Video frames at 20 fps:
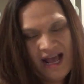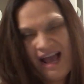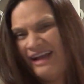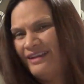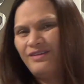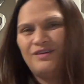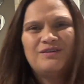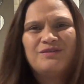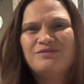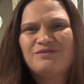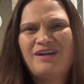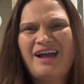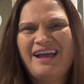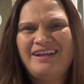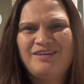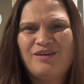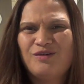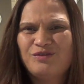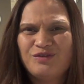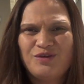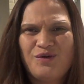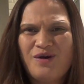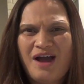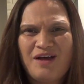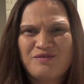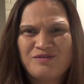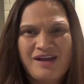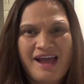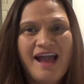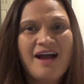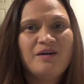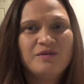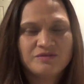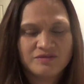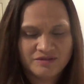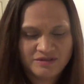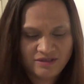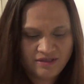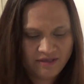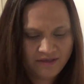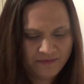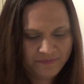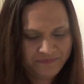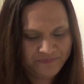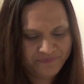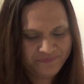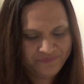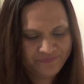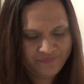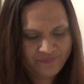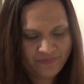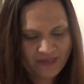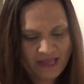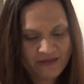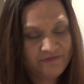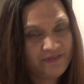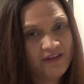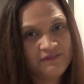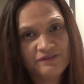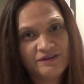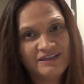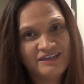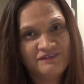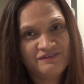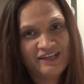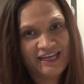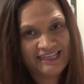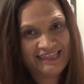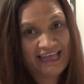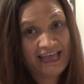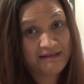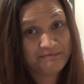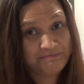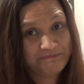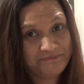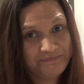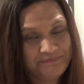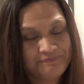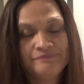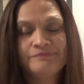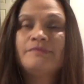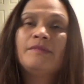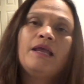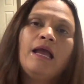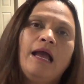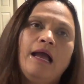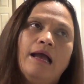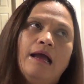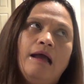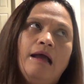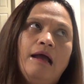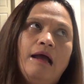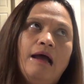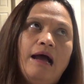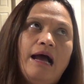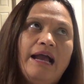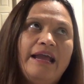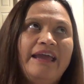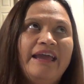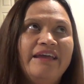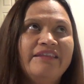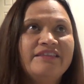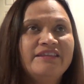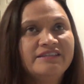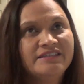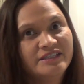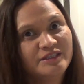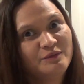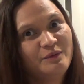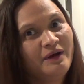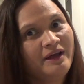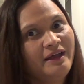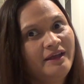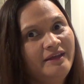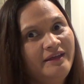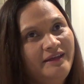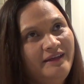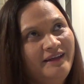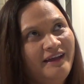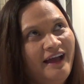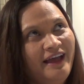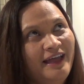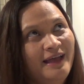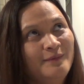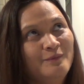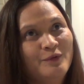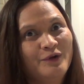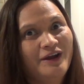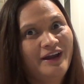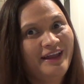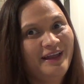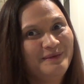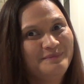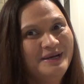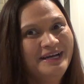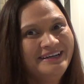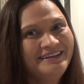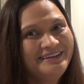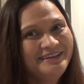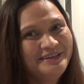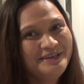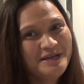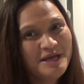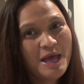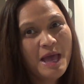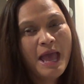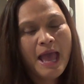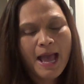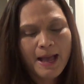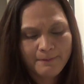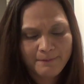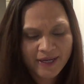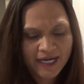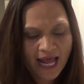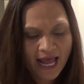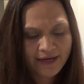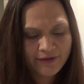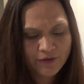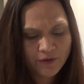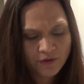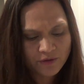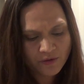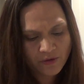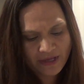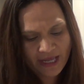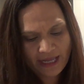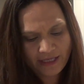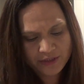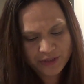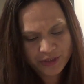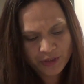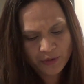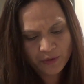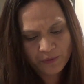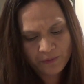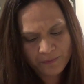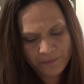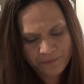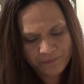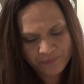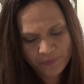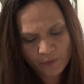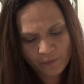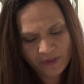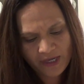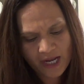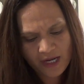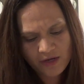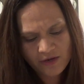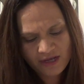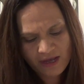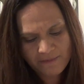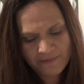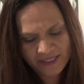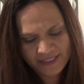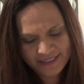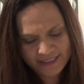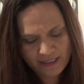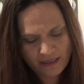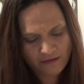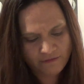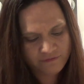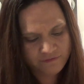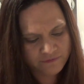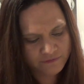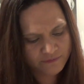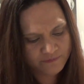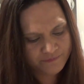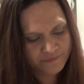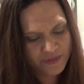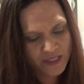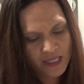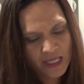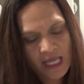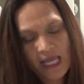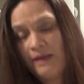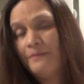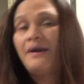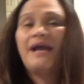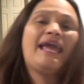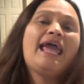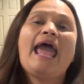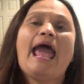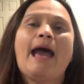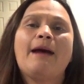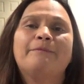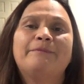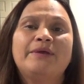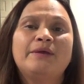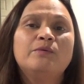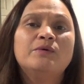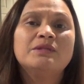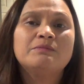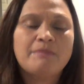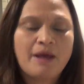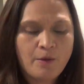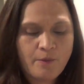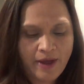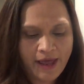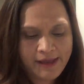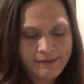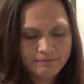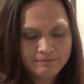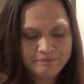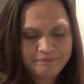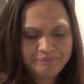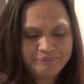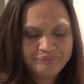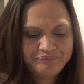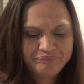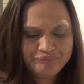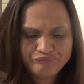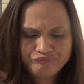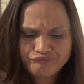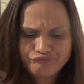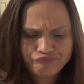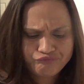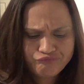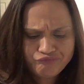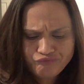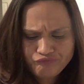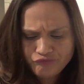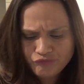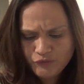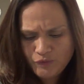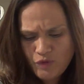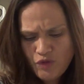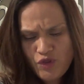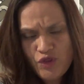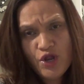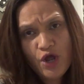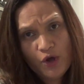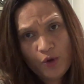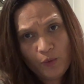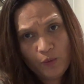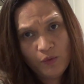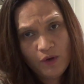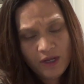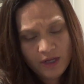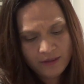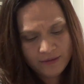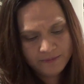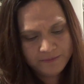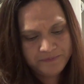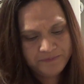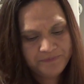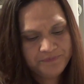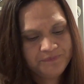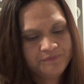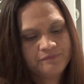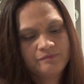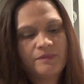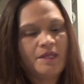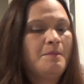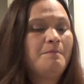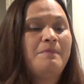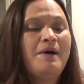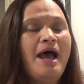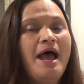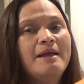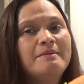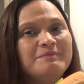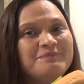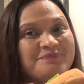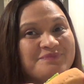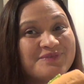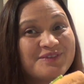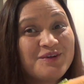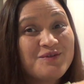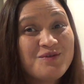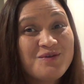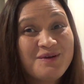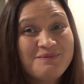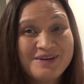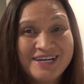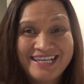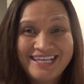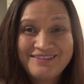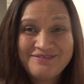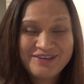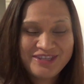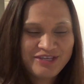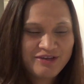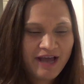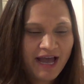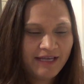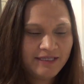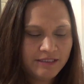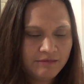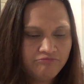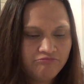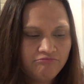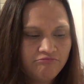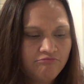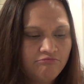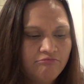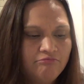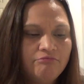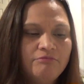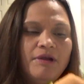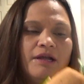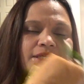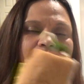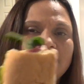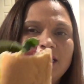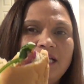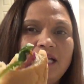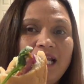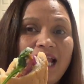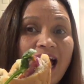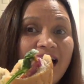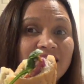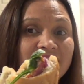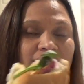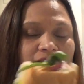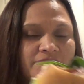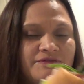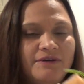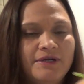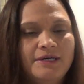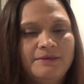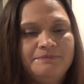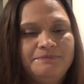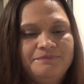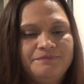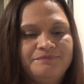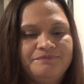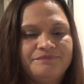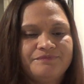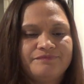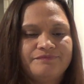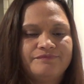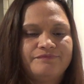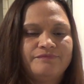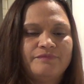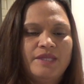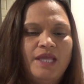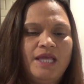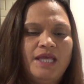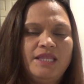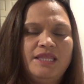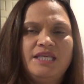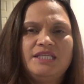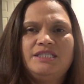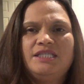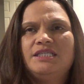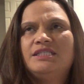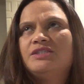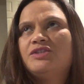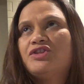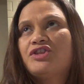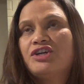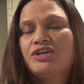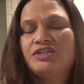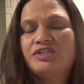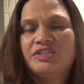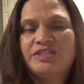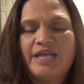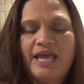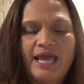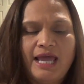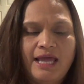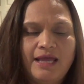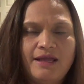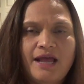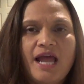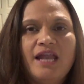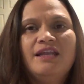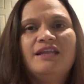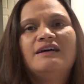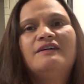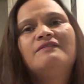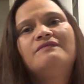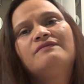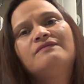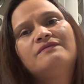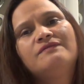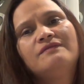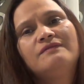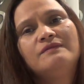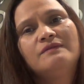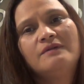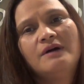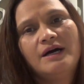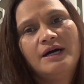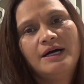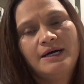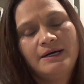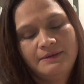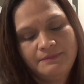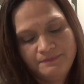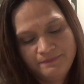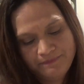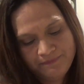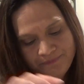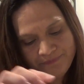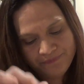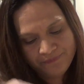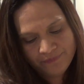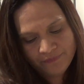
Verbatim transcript: I don't, I don't know how to count. I've never lived like that. Again, this is why I am where I am. but I don't, okay, so when I look at myself, am I happy with my weight? No. But, oh, I'm gonna eat with you guys. See, lots of, um, this is Thursday. I love um,